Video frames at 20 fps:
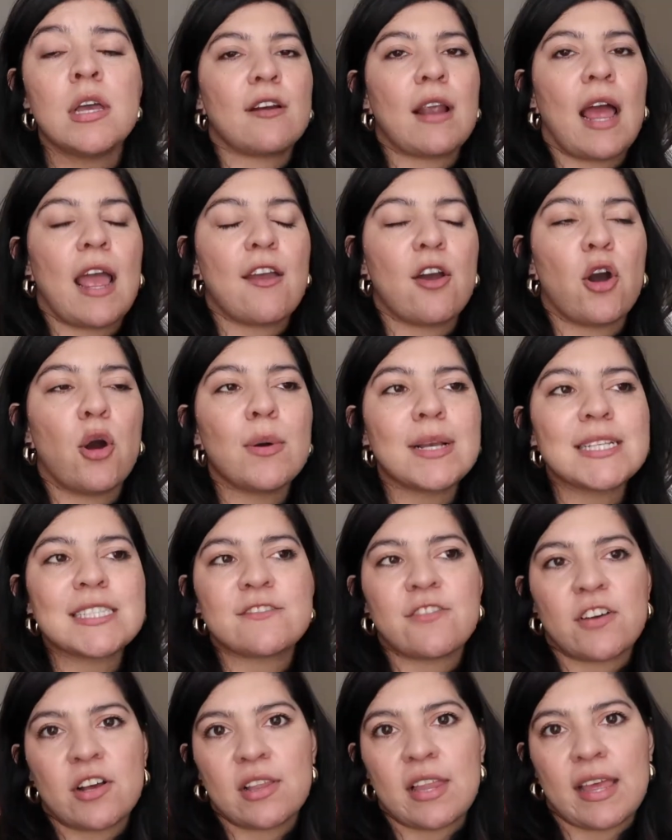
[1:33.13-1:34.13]
I
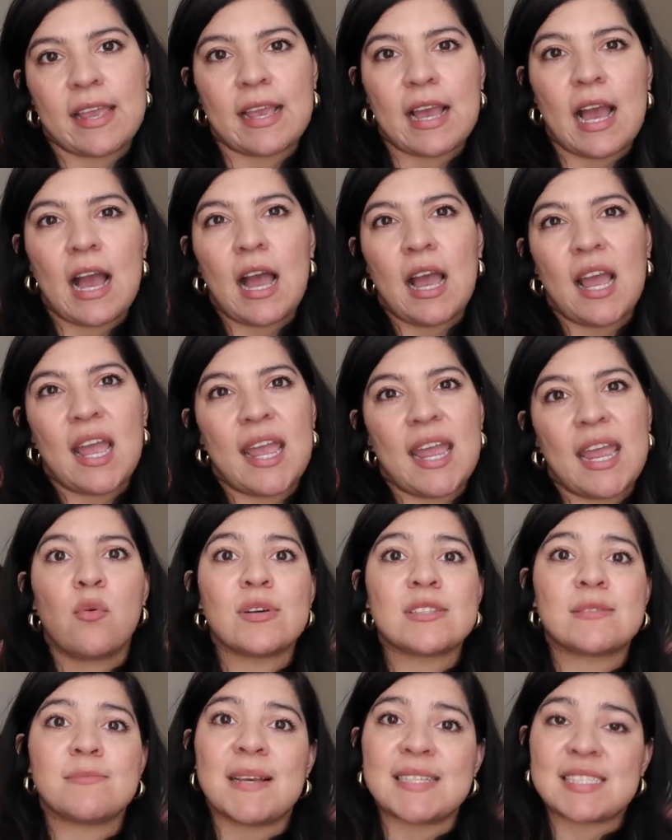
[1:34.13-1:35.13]
always felt like I
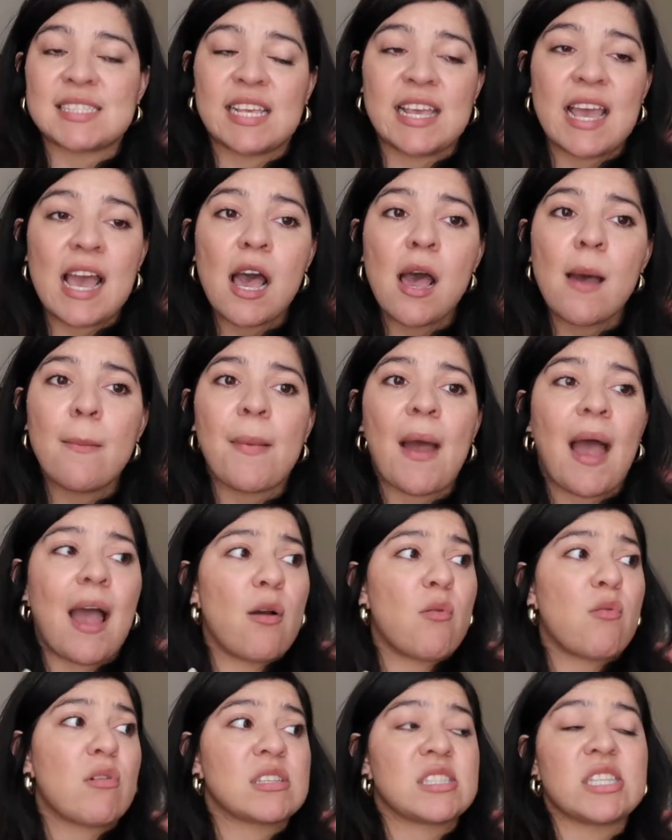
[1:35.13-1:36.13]
was messing up,
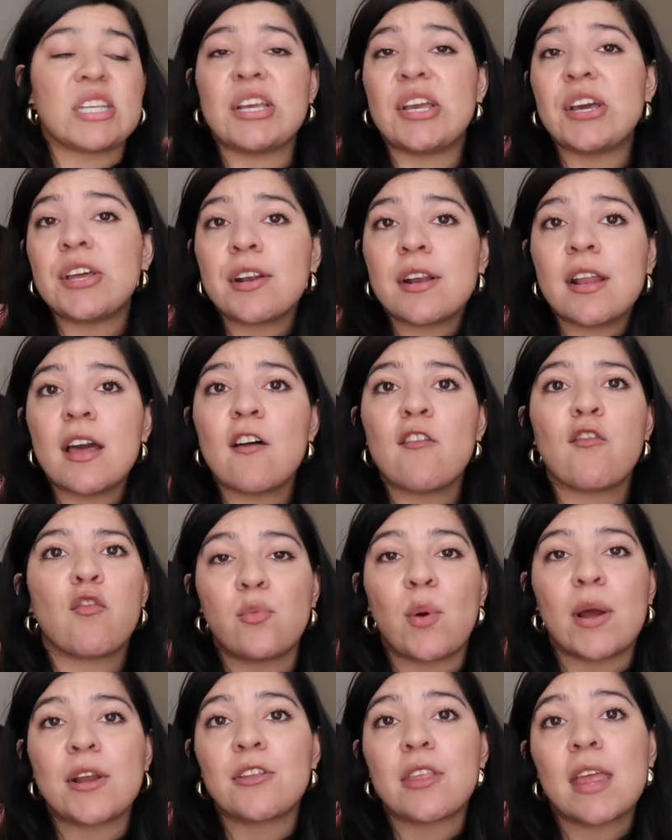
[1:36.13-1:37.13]
I wasn't good enough.
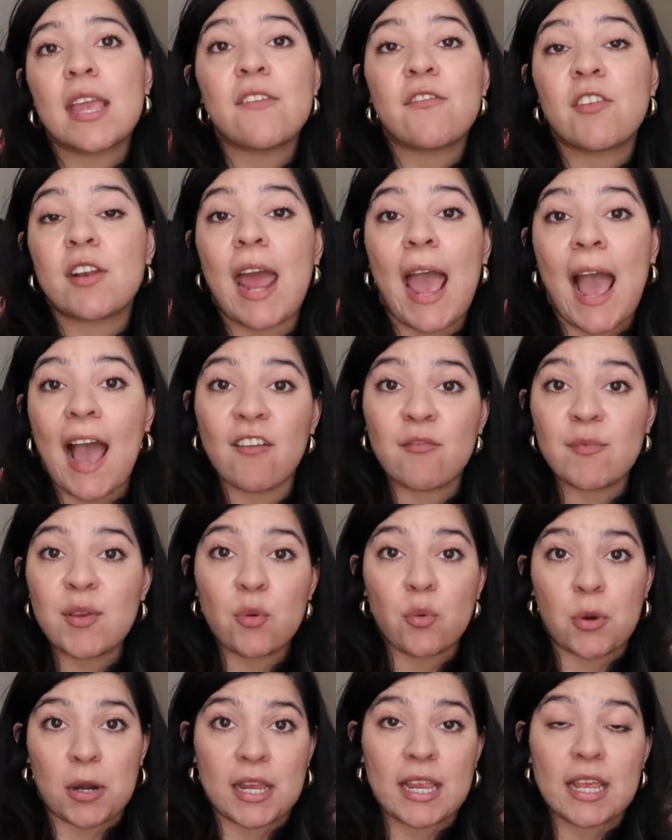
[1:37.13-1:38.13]
Why do they even have me
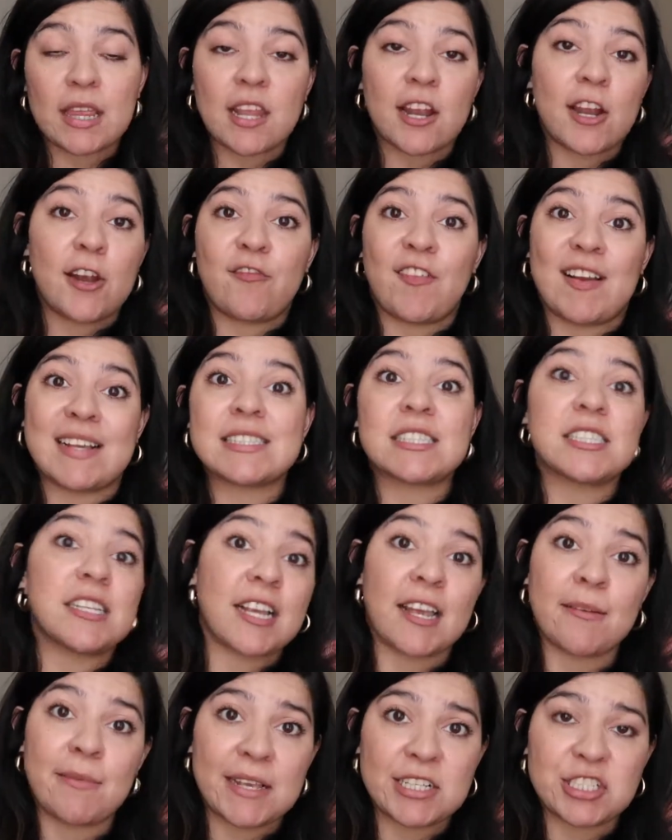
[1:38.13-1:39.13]
working there if I
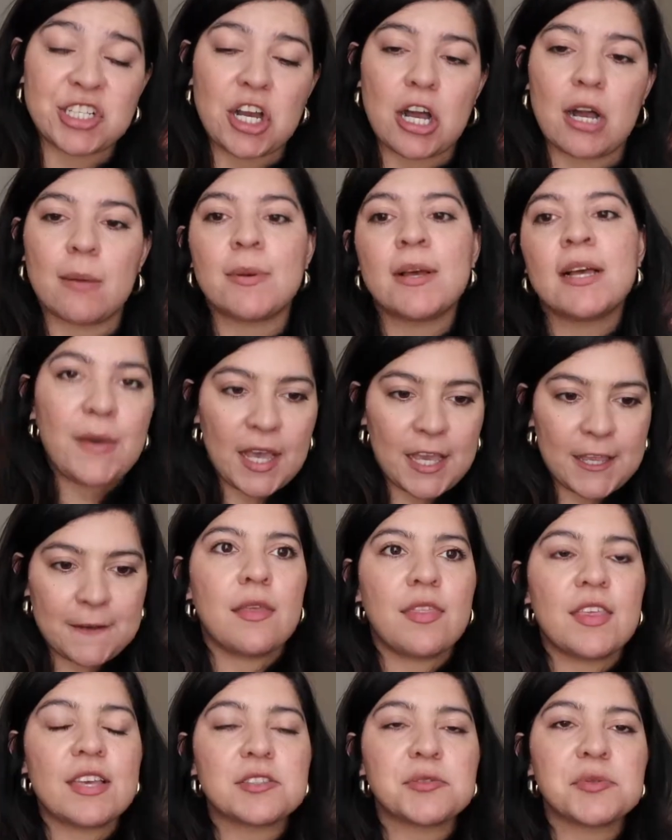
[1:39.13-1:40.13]
suck at my job? But
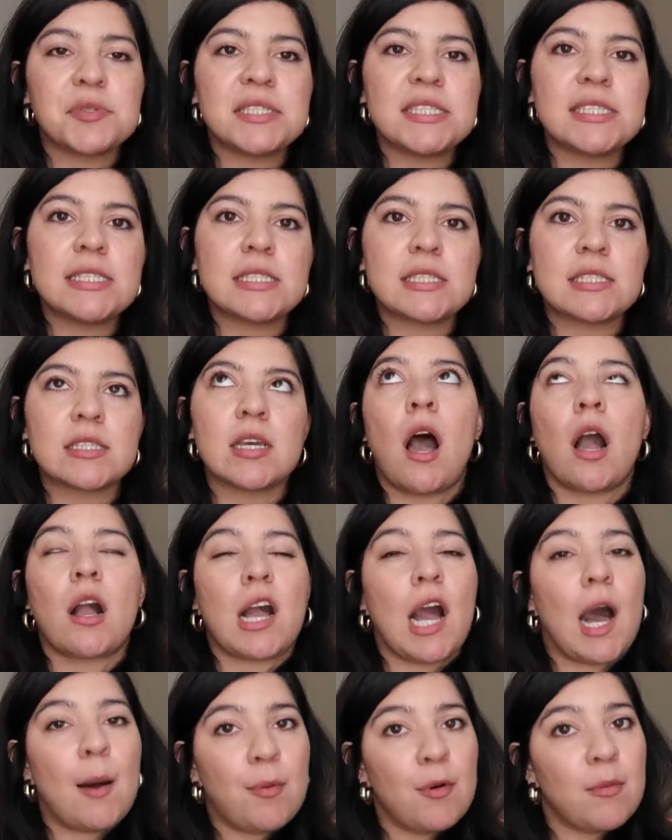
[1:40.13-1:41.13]
this was a
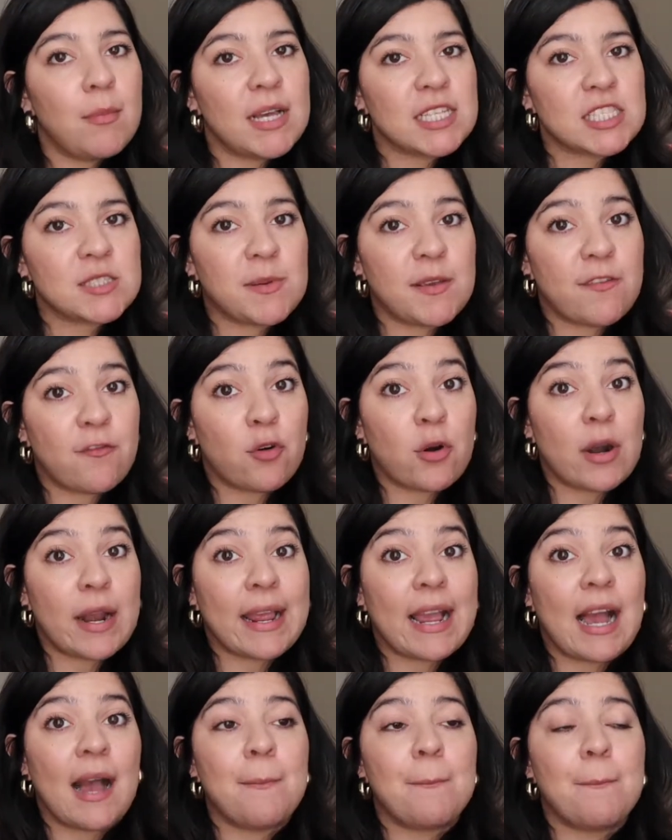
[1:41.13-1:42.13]
couple months before I
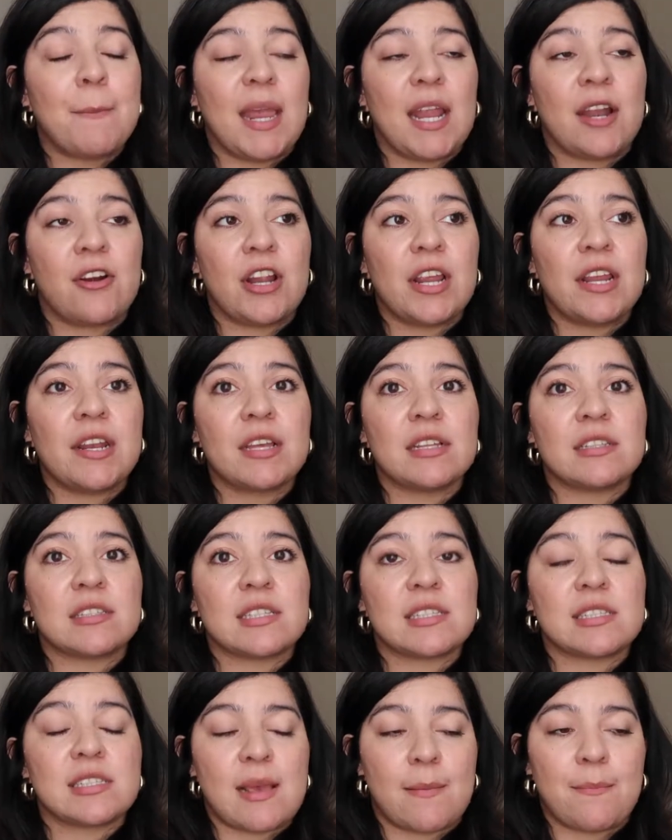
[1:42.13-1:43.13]
got married in
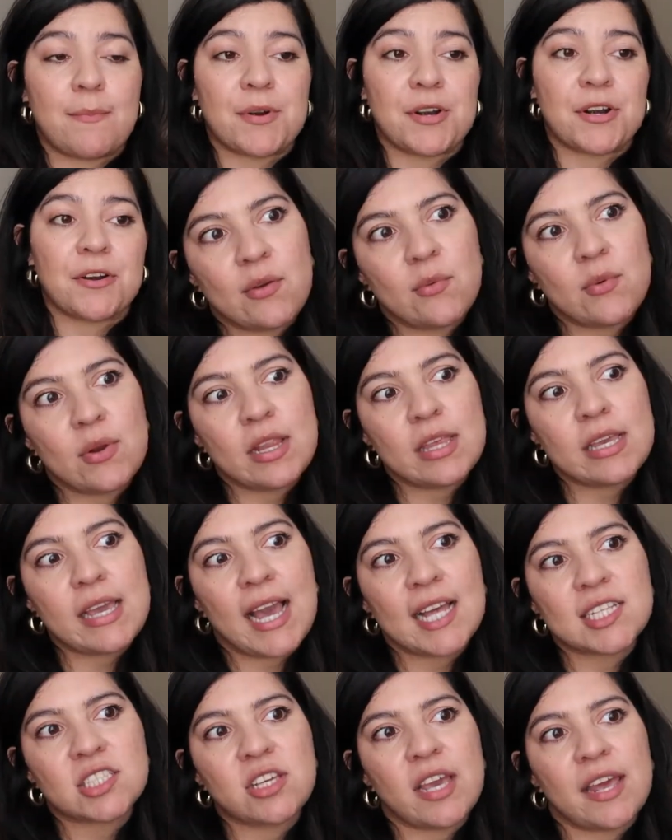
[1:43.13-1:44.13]
December. I really
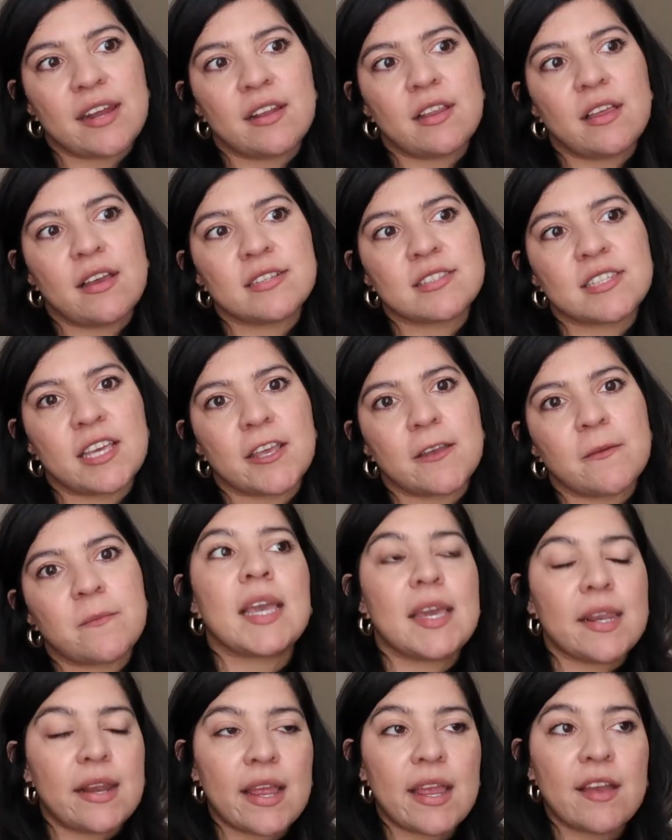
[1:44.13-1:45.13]
had to analyze, like,
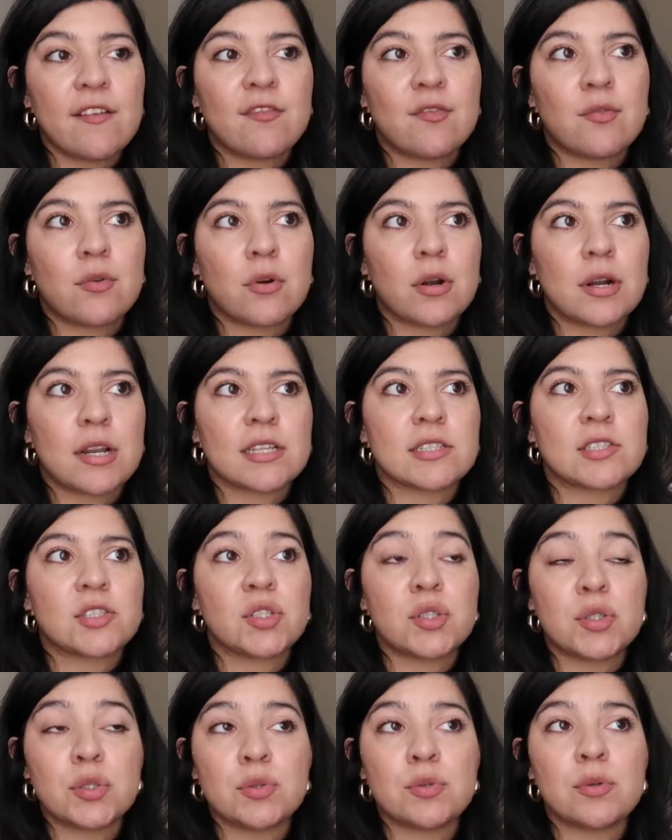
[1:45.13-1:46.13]
can I afford
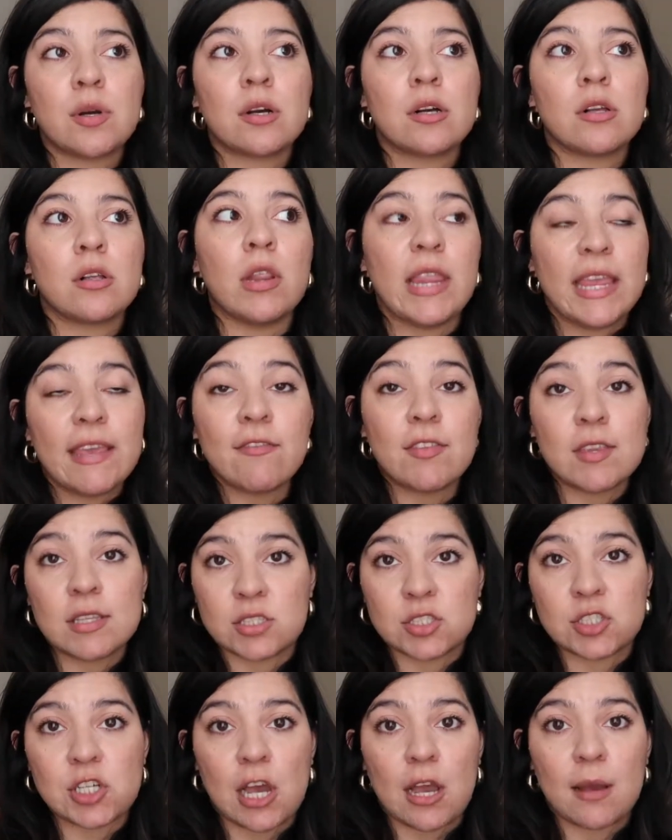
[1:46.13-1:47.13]
to leave
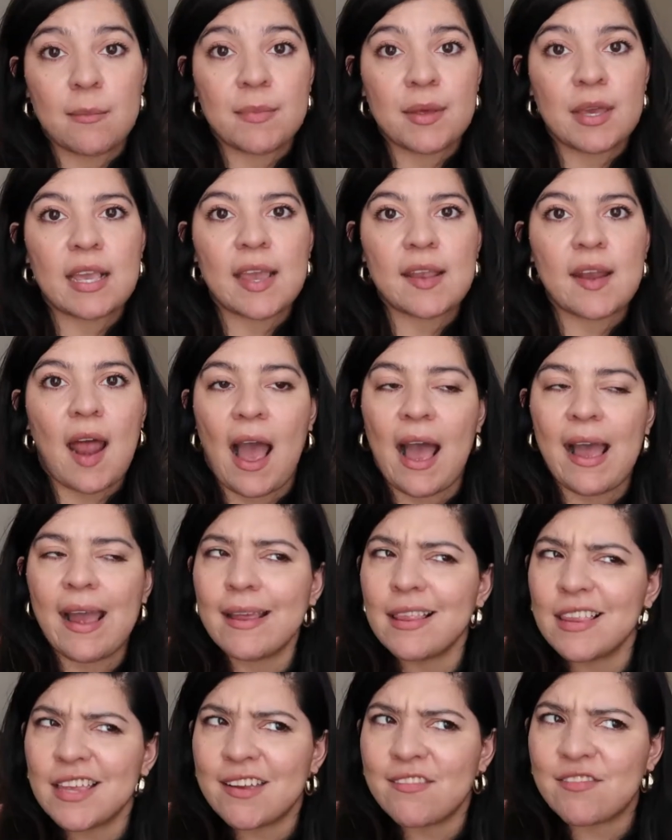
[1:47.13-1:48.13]
this job? Can
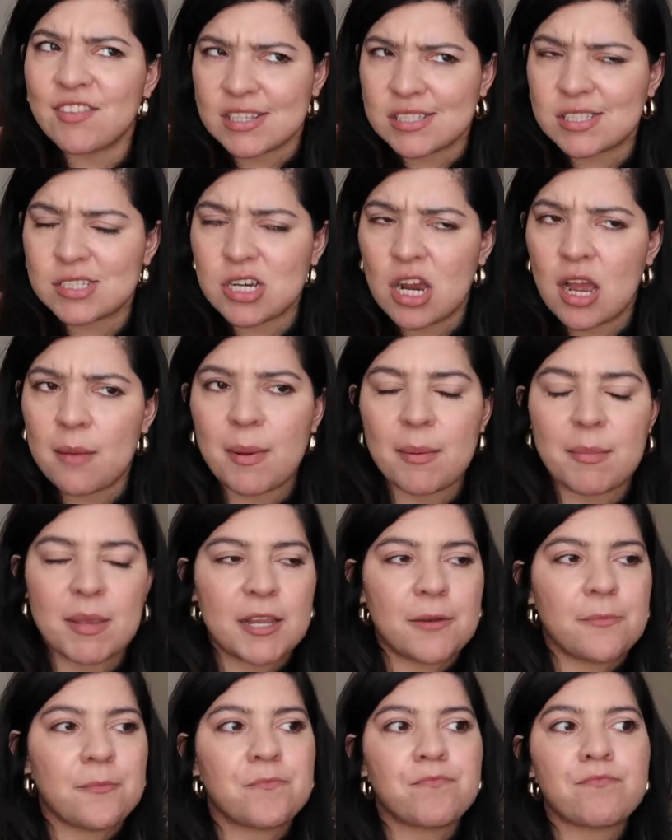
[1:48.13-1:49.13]
I leave this job? I
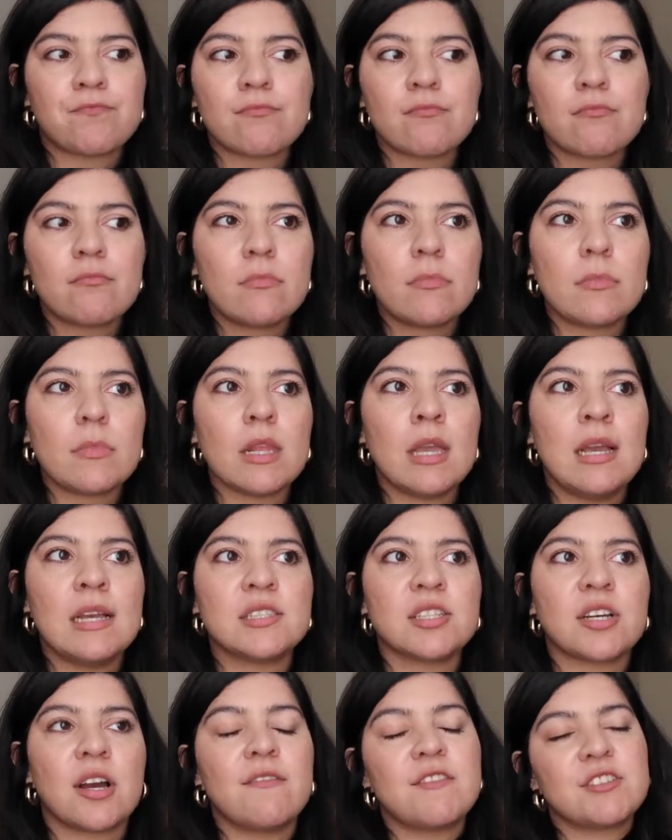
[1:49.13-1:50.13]
mean,
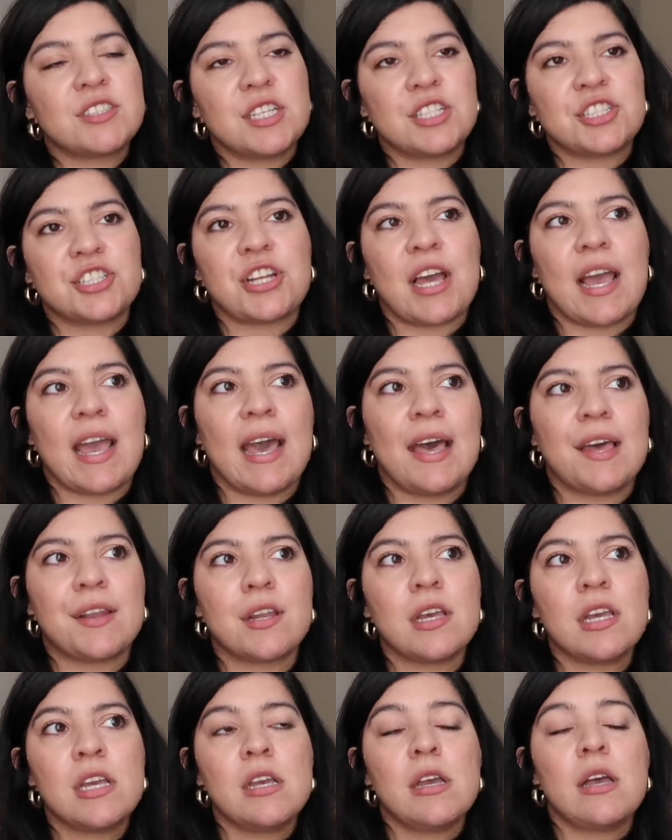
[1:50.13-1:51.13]
it's a conversation I had.